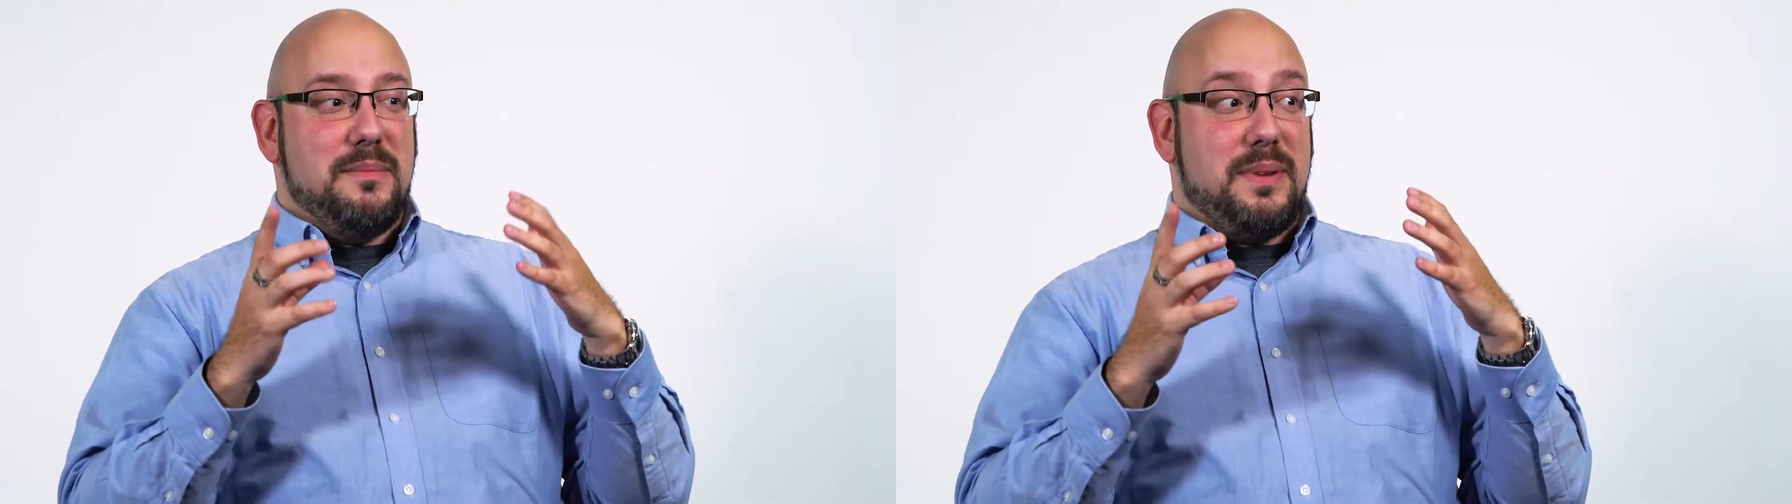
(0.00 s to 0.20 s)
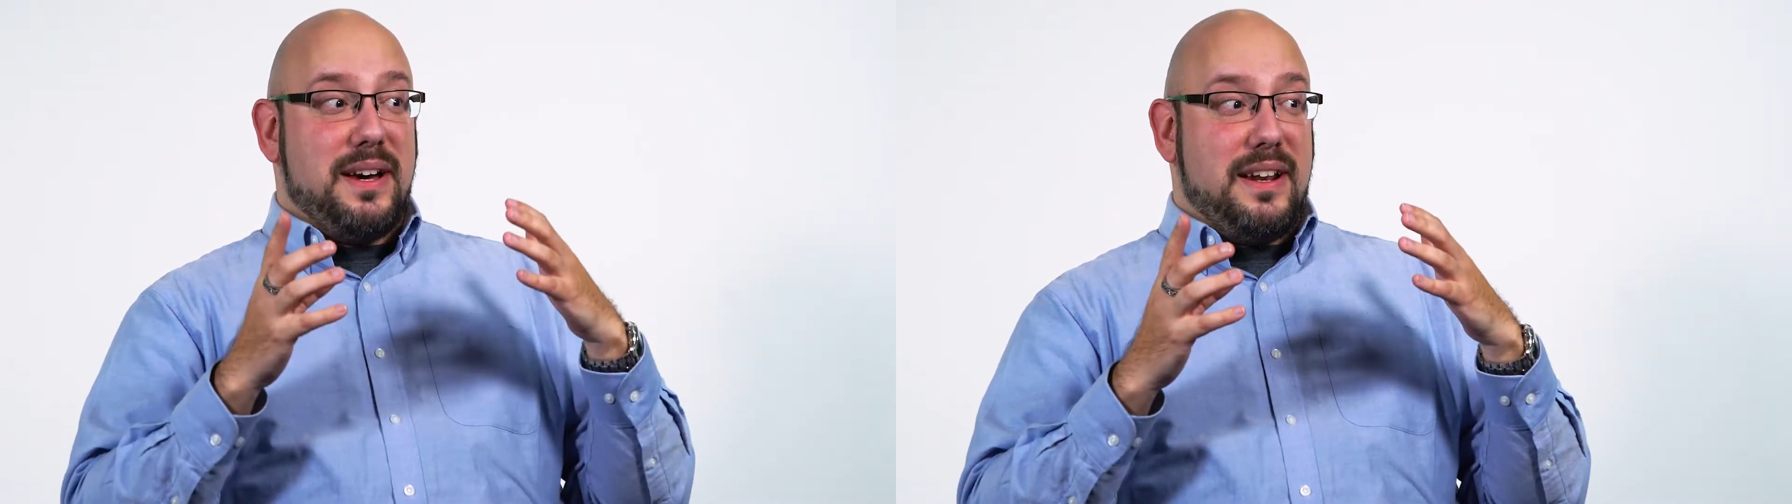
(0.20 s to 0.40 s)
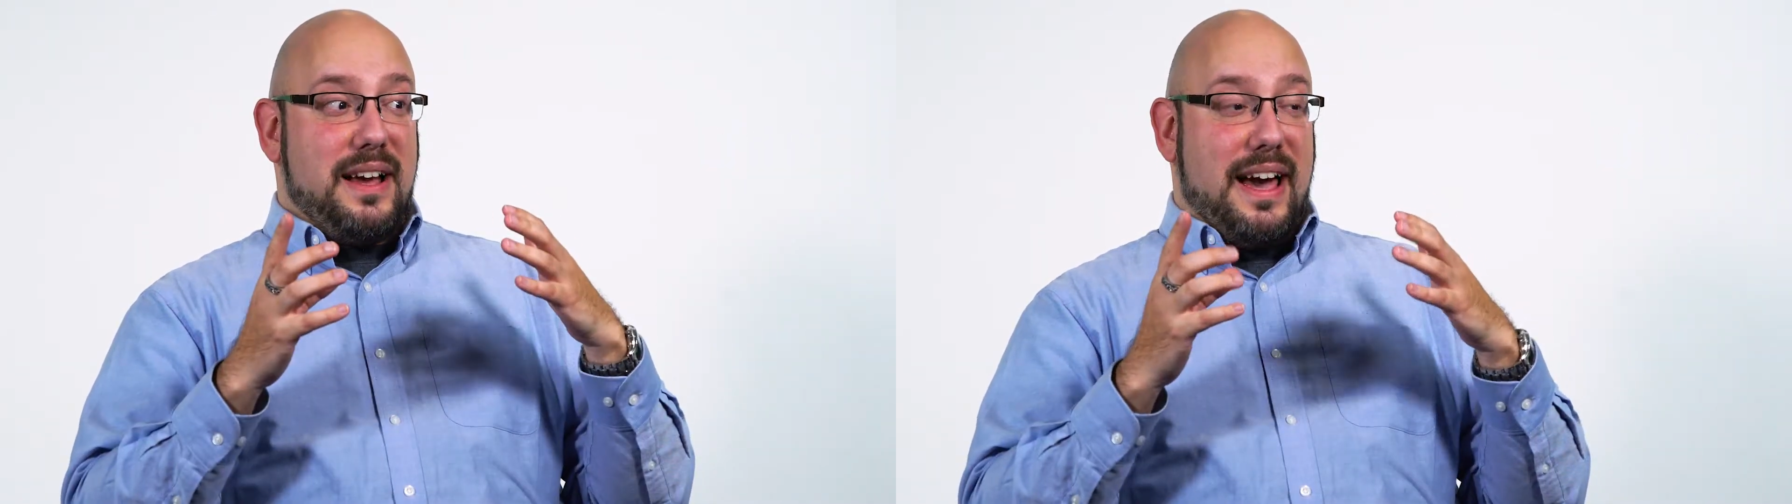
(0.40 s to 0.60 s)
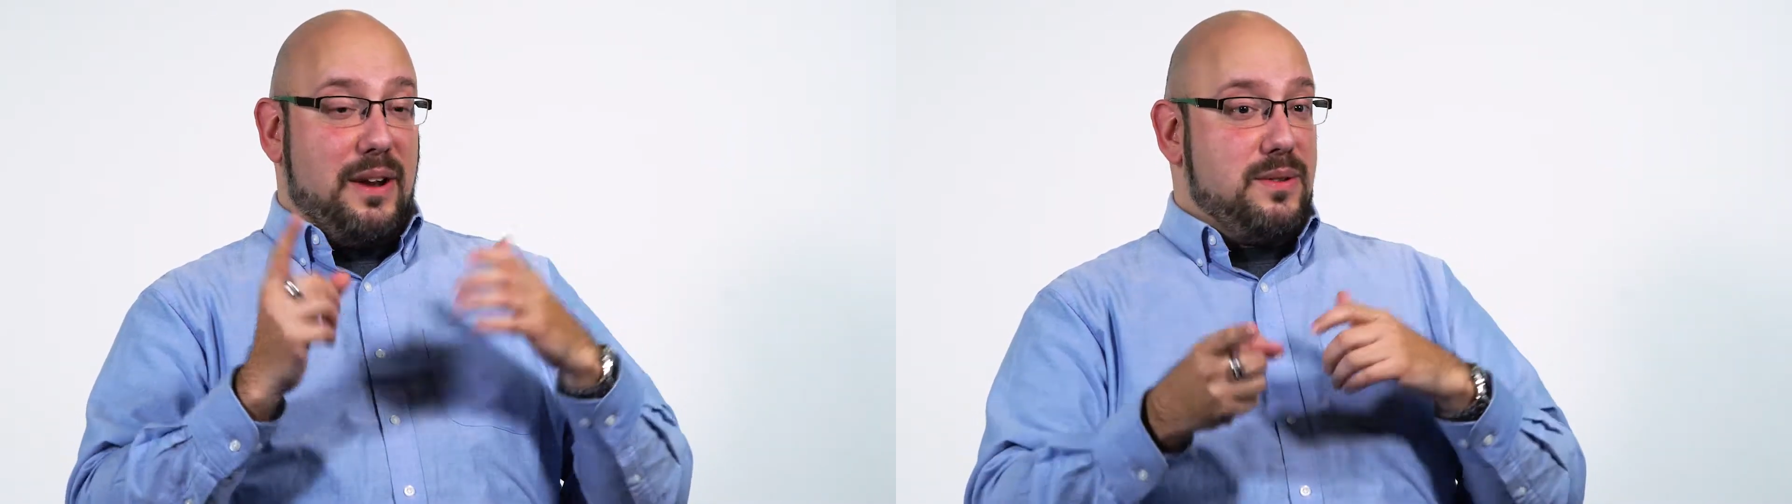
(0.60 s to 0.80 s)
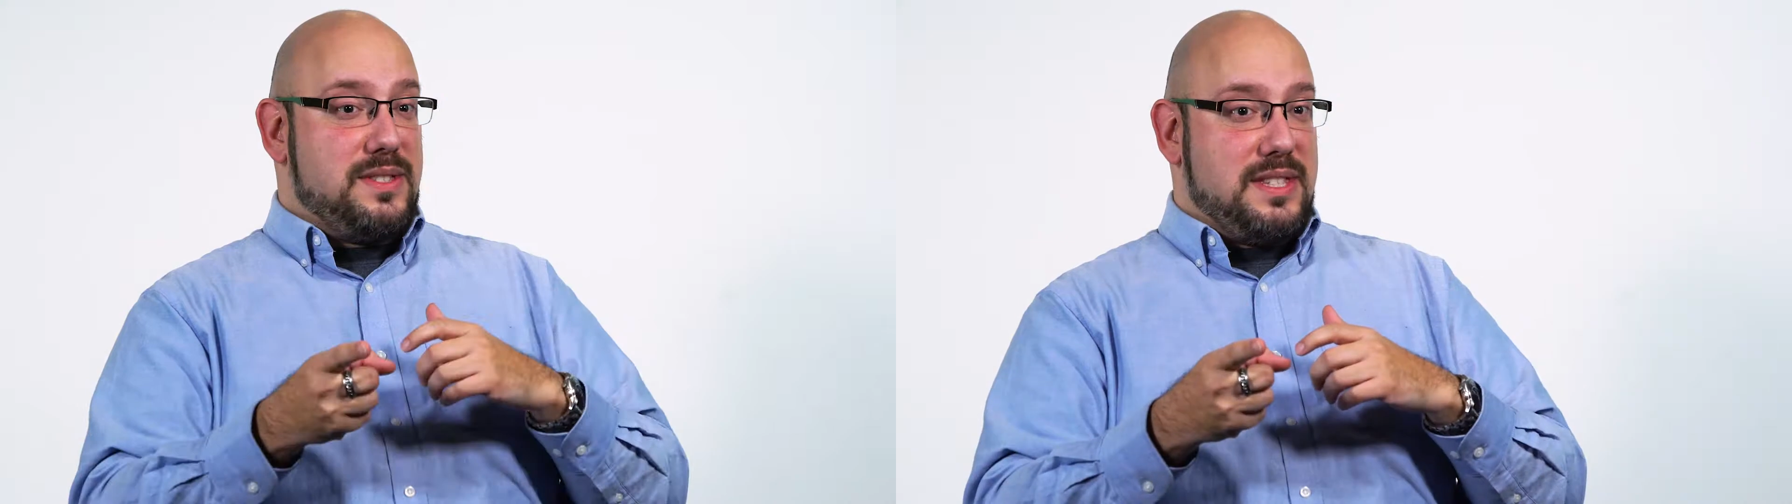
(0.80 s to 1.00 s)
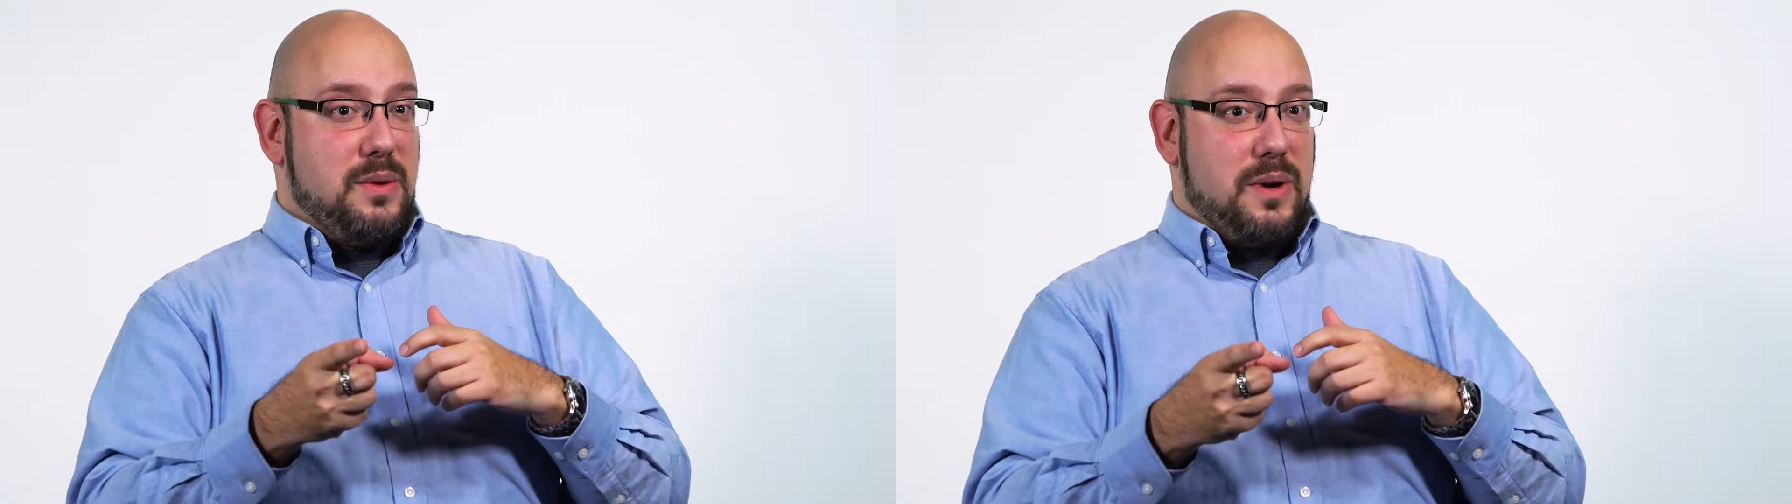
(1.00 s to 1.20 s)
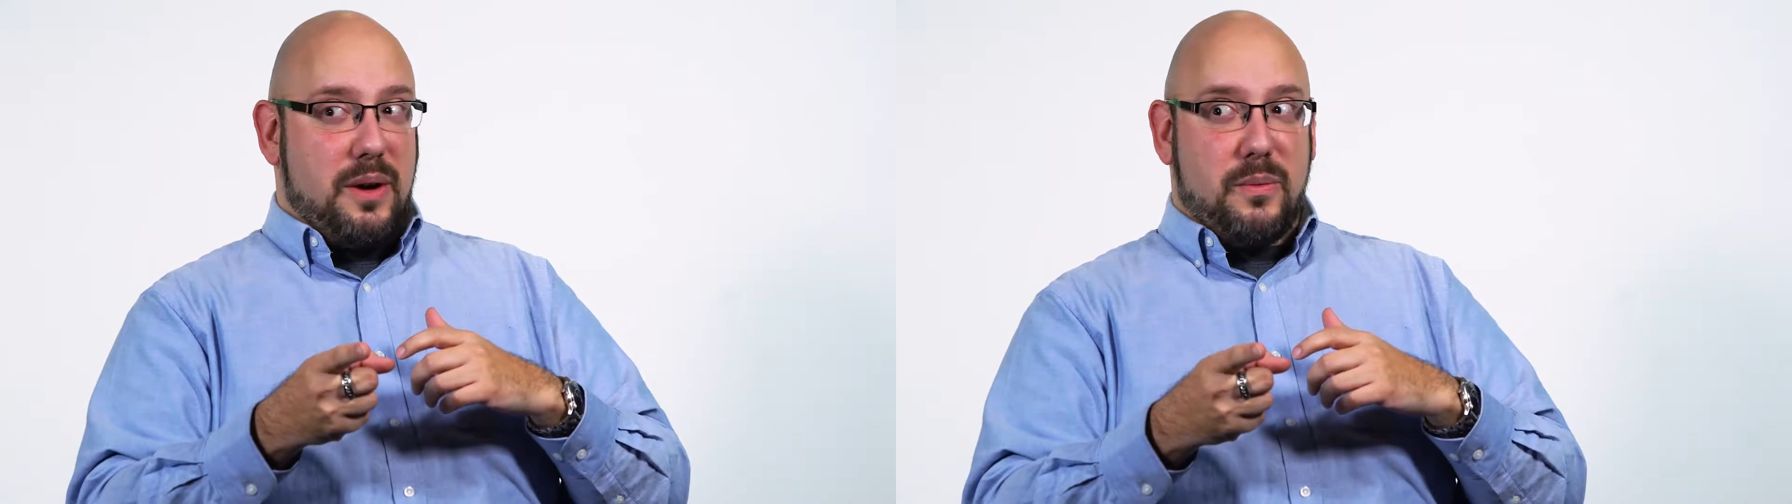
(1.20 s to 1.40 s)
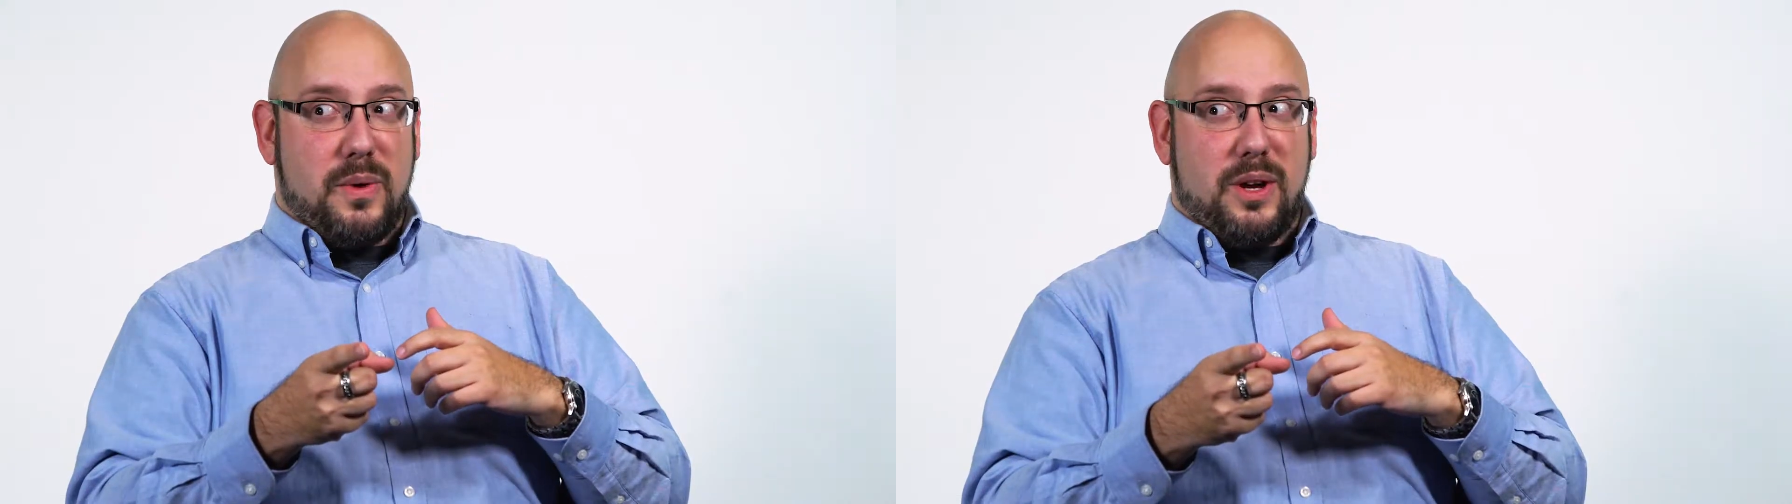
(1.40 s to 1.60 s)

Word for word: but I don't see why we